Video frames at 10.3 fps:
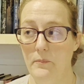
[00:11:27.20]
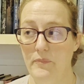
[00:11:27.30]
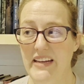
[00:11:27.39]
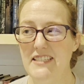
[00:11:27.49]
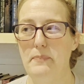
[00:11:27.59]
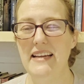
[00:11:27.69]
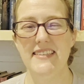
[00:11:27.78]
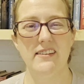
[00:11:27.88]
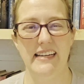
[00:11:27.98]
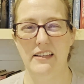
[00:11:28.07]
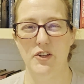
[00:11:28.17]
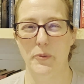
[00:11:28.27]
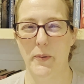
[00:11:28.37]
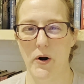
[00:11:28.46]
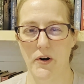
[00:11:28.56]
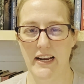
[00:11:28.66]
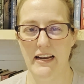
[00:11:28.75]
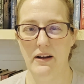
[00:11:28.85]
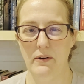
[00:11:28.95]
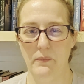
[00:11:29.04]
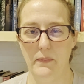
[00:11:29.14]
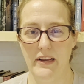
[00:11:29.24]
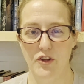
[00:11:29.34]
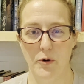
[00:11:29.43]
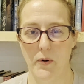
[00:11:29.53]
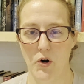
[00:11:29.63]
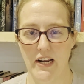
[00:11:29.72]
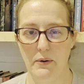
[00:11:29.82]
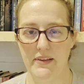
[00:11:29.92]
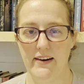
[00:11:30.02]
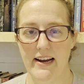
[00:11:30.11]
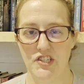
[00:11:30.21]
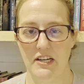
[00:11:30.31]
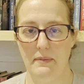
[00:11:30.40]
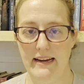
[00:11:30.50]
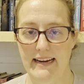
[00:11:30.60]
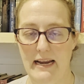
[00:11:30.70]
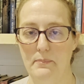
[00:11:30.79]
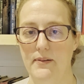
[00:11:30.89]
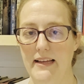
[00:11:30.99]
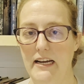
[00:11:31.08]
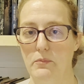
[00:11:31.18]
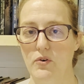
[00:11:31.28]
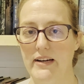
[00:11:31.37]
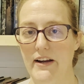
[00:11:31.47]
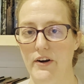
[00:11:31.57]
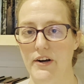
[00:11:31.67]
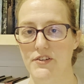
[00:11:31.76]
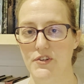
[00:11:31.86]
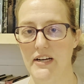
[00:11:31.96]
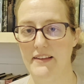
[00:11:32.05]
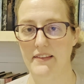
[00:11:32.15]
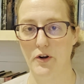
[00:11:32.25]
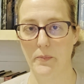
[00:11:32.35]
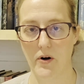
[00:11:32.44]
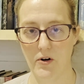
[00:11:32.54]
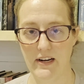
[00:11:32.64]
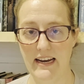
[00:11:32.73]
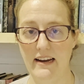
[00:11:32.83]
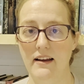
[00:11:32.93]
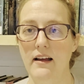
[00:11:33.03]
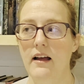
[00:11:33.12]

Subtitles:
he's basically in their party without actually being a playable character in their party.